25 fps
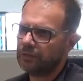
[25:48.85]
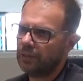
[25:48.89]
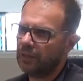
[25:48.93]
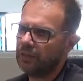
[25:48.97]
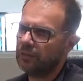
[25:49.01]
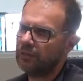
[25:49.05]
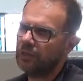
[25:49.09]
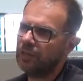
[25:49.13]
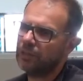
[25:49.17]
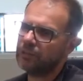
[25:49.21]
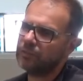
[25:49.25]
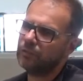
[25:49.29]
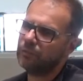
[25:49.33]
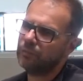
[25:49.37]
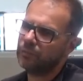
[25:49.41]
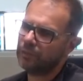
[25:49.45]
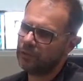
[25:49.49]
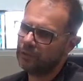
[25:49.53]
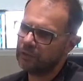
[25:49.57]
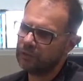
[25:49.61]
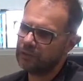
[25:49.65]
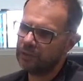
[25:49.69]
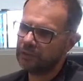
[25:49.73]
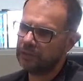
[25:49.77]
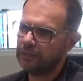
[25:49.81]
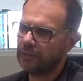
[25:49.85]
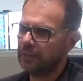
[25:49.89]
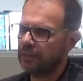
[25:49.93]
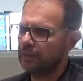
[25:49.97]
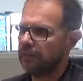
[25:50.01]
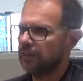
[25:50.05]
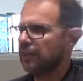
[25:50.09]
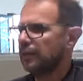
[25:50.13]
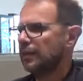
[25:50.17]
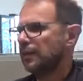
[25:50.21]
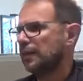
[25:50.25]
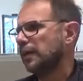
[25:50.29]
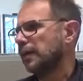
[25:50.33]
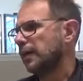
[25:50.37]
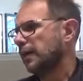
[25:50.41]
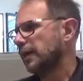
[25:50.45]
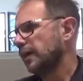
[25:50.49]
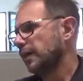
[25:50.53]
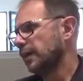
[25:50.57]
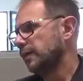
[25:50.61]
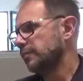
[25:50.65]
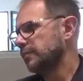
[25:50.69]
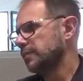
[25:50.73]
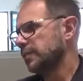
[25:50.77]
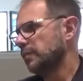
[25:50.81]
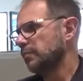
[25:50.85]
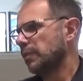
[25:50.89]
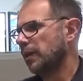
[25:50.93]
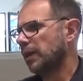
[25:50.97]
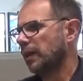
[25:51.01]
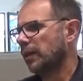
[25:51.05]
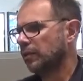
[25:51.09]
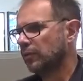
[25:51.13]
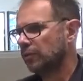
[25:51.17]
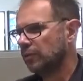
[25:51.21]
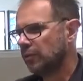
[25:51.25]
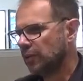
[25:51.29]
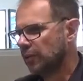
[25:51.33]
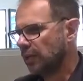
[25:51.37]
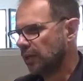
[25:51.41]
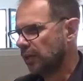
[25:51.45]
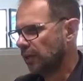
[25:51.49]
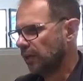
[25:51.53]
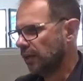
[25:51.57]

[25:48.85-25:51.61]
ideas of projects that have somehow